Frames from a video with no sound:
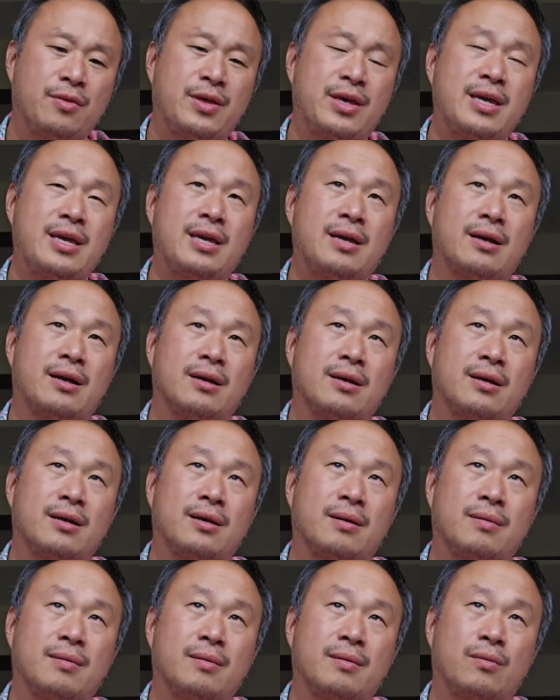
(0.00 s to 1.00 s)
the
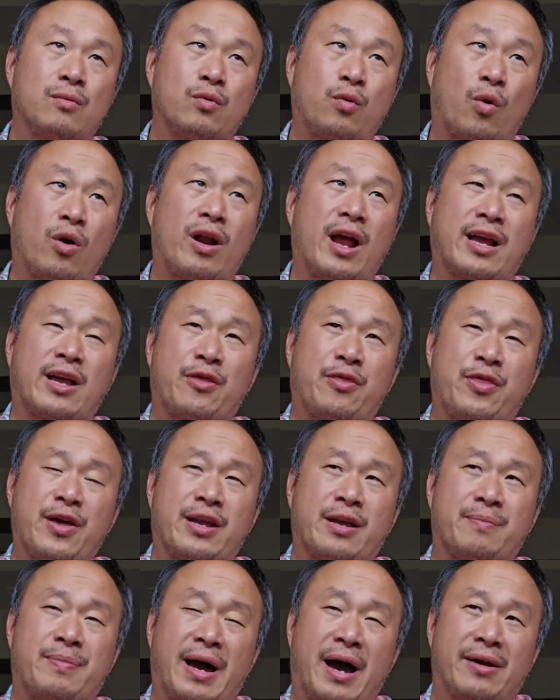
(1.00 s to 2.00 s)
more I could
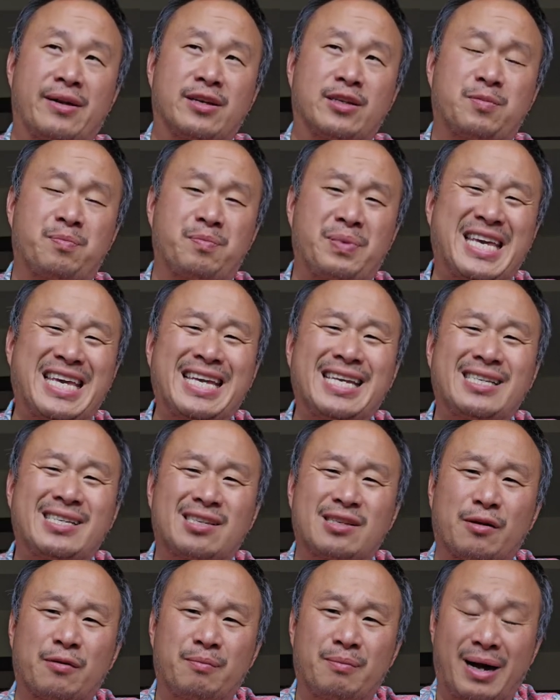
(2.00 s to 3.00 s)
think about is
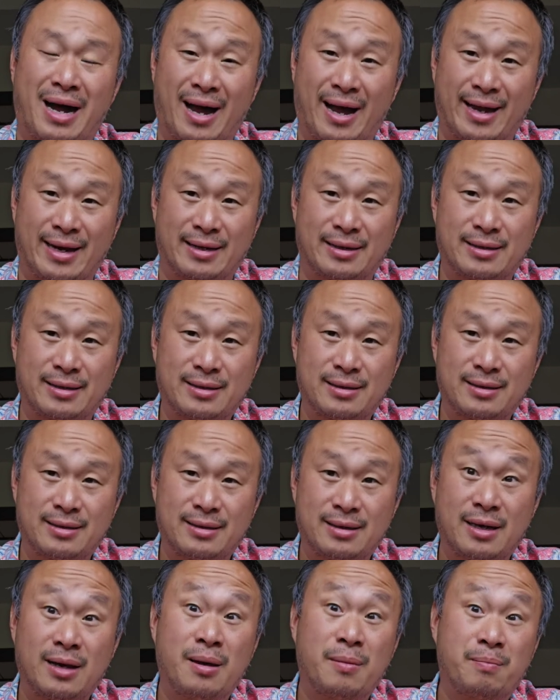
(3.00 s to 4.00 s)
peace of mind.
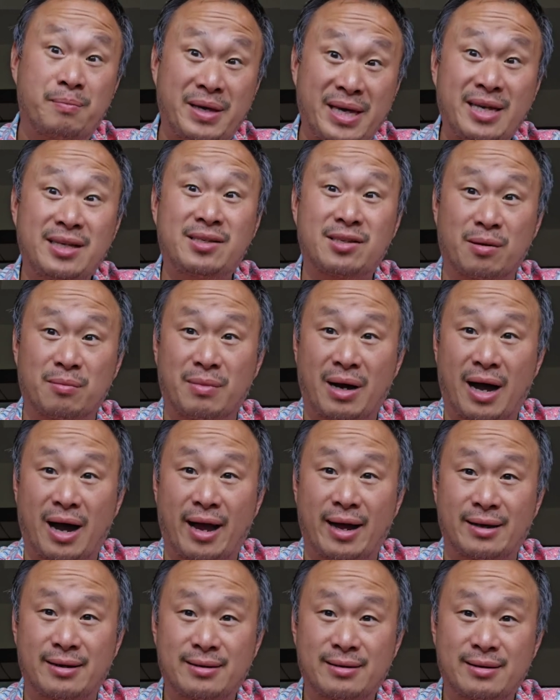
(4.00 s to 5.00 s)
Peace of
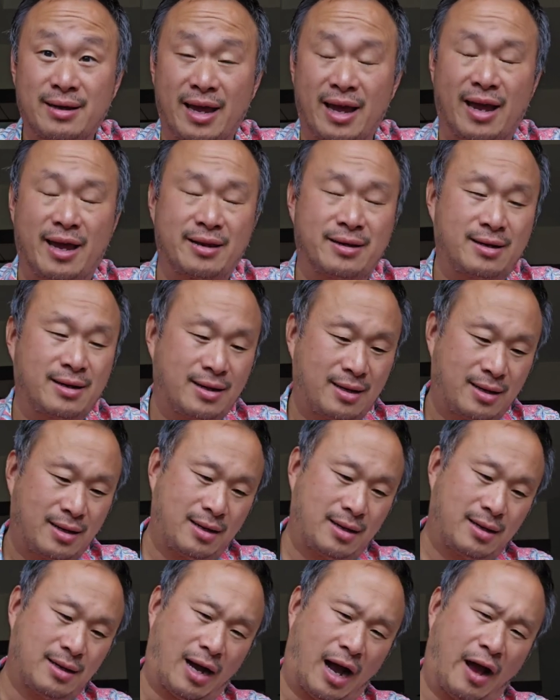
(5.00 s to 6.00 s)
mind. And
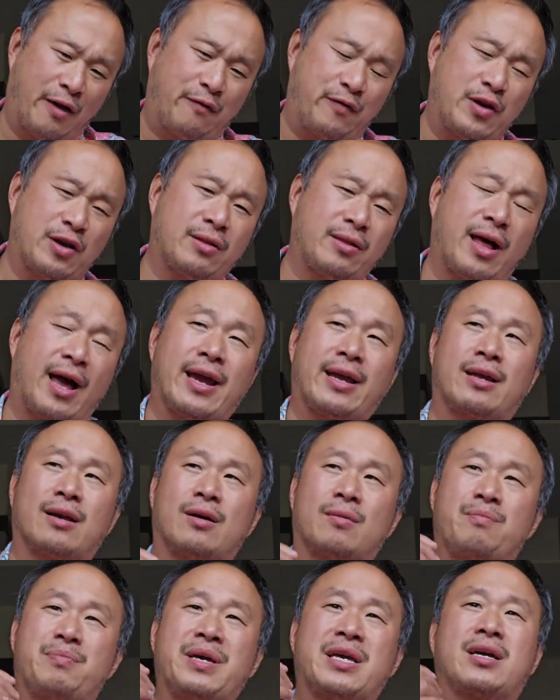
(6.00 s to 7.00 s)
I feel like
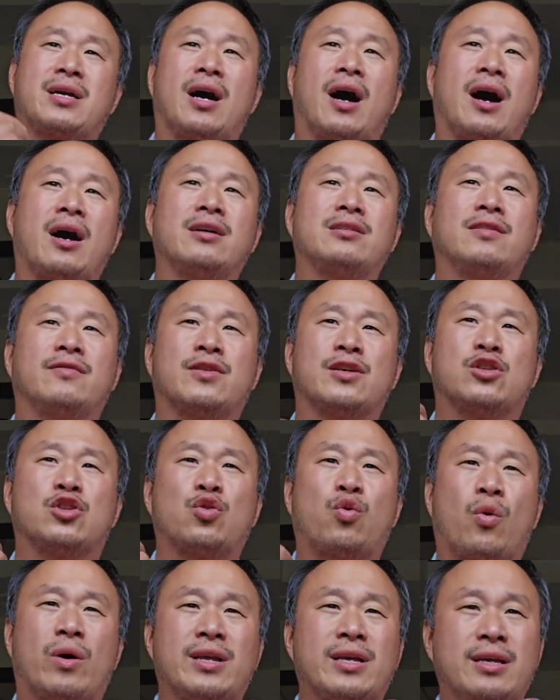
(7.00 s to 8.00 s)
because of the
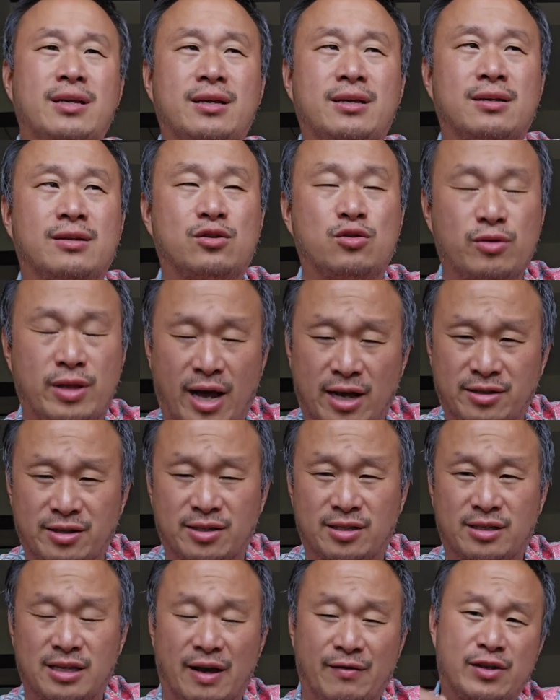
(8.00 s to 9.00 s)

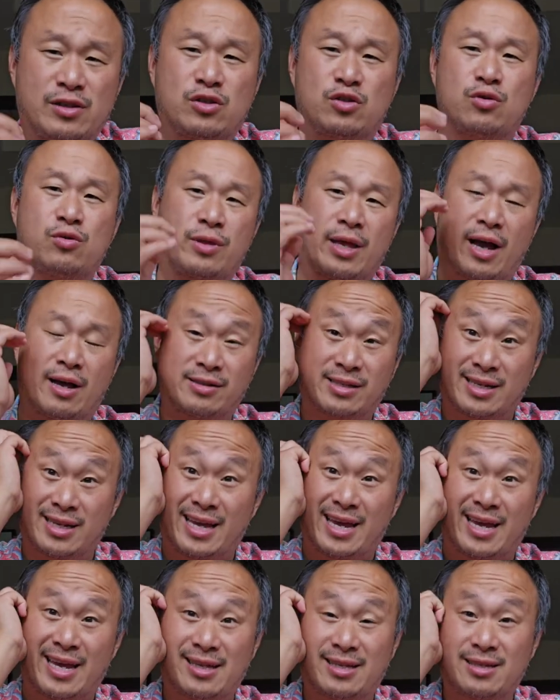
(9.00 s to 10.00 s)

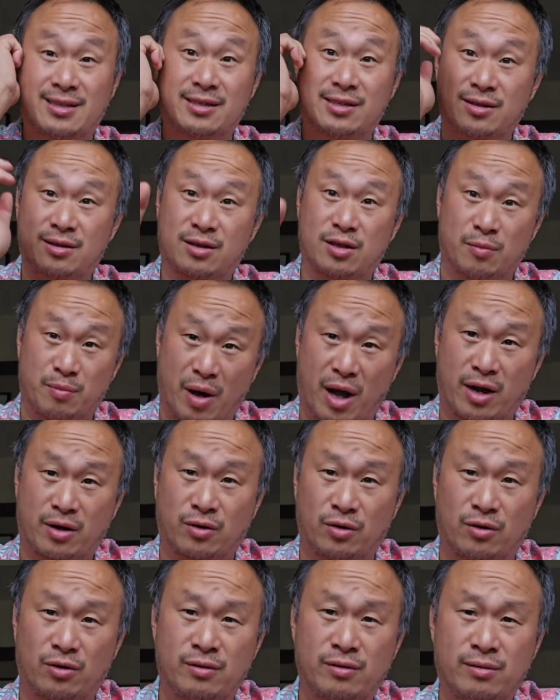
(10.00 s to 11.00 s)
2007-2008
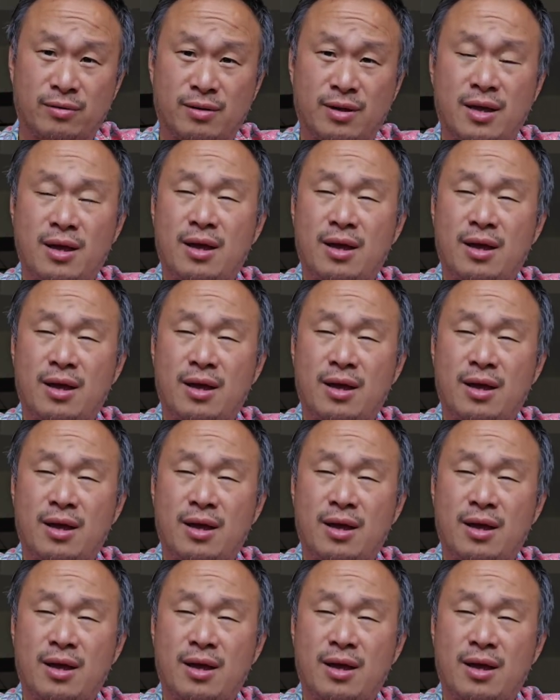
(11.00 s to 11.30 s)
debacle,